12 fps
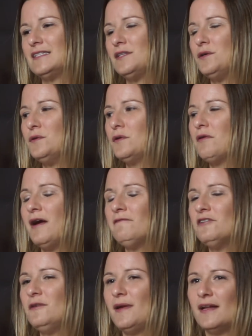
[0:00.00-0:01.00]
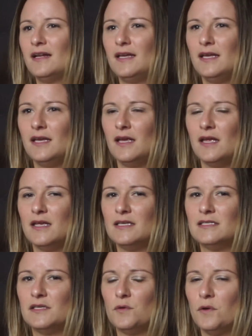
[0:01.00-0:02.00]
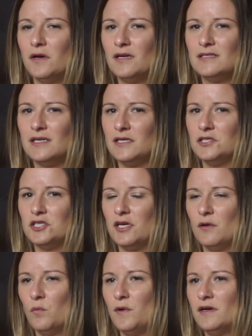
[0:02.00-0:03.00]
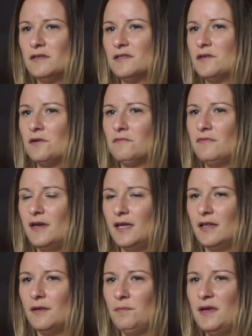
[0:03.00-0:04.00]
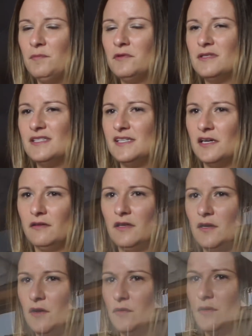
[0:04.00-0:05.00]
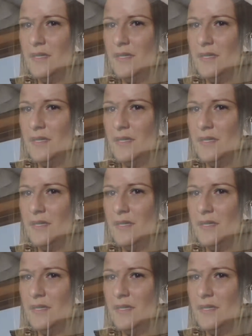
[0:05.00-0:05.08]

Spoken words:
So Cry for Humanity is an organization. We're serving the people in Sierra Leone.